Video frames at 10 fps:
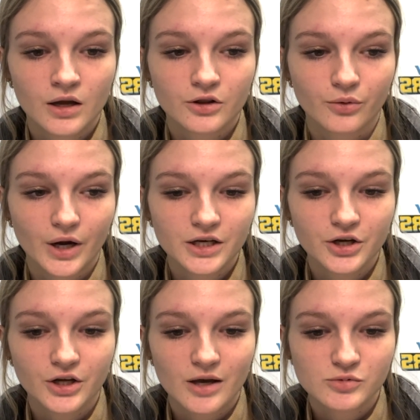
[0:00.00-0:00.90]
The
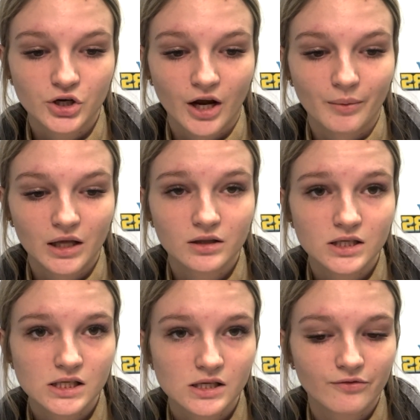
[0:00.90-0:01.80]
reindeer games are coming.
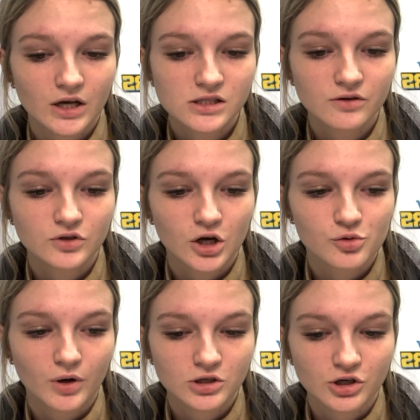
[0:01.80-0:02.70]
This is a festive
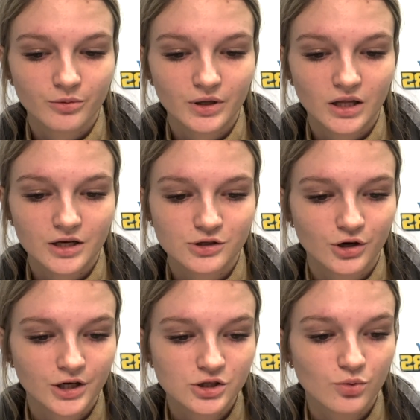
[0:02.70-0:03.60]
dodgeball tournament that is
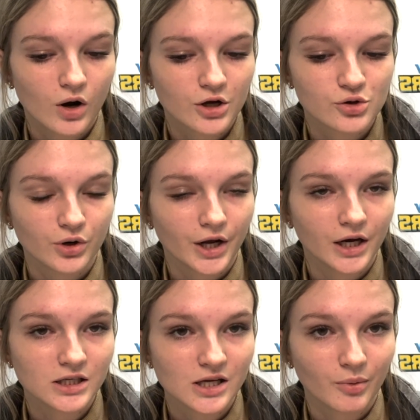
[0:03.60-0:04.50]
great to watch or get
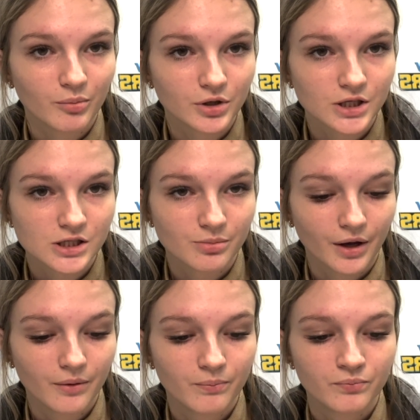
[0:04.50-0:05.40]
a team and
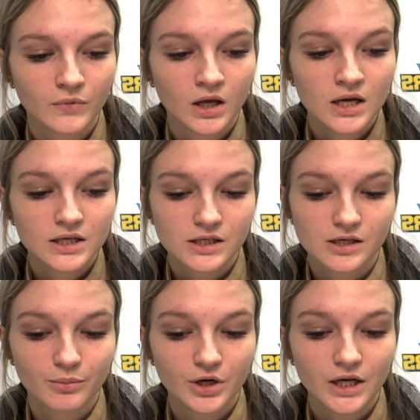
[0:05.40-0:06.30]
participate.
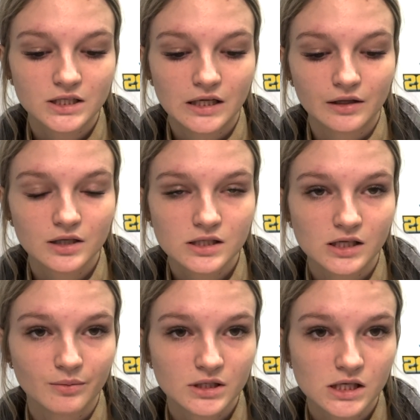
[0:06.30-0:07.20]
December 19th, see
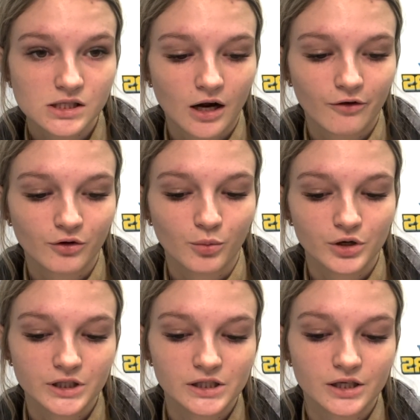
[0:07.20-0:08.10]
Mrs. Stout for more
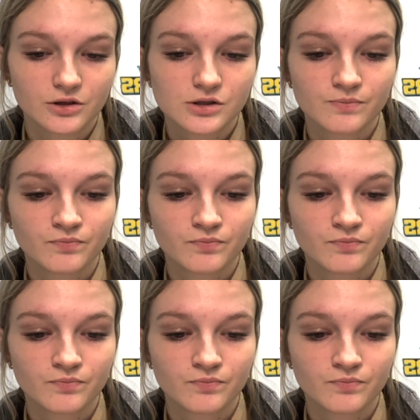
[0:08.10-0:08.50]
details.